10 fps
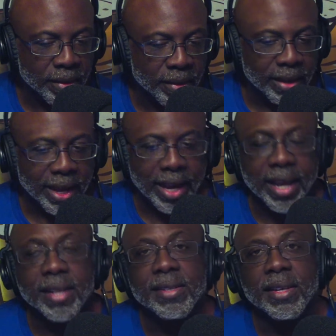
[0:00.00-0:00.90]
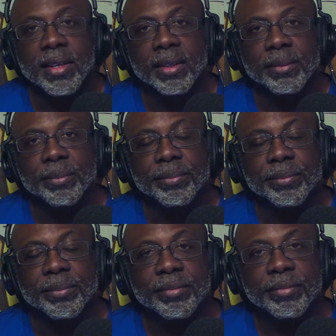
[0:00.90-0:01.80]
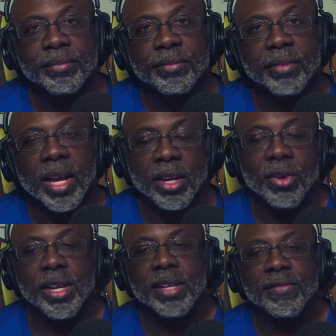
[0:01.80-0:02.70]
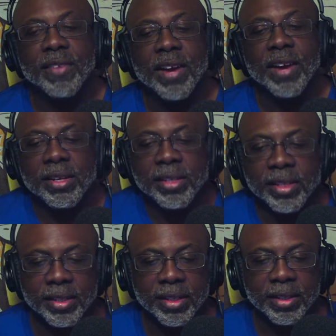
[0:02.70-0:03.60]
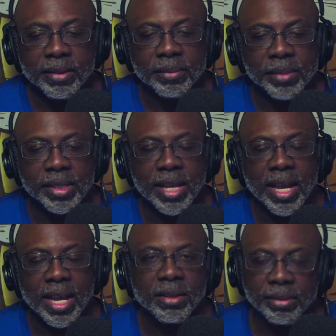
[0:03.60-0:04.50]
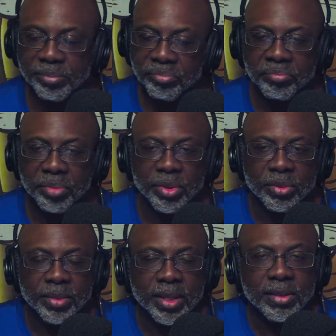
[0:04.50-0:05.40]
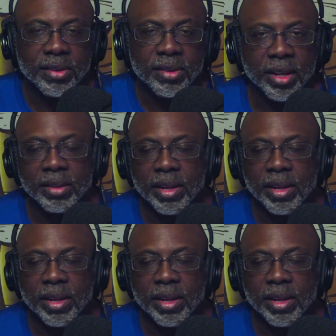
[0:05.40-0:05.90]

And I go ahead and fire the missile, and boom, hit target.